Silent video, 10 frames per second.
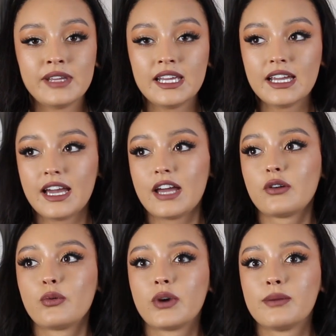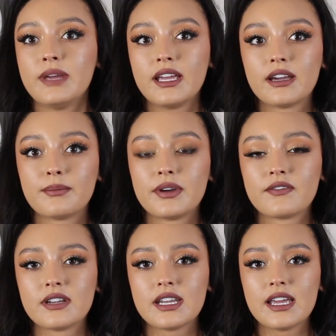me, I don't wear makeup
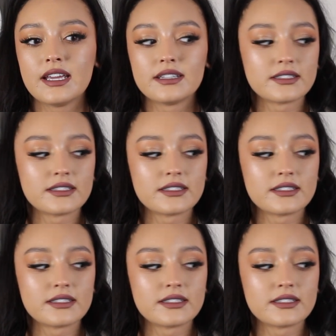every day,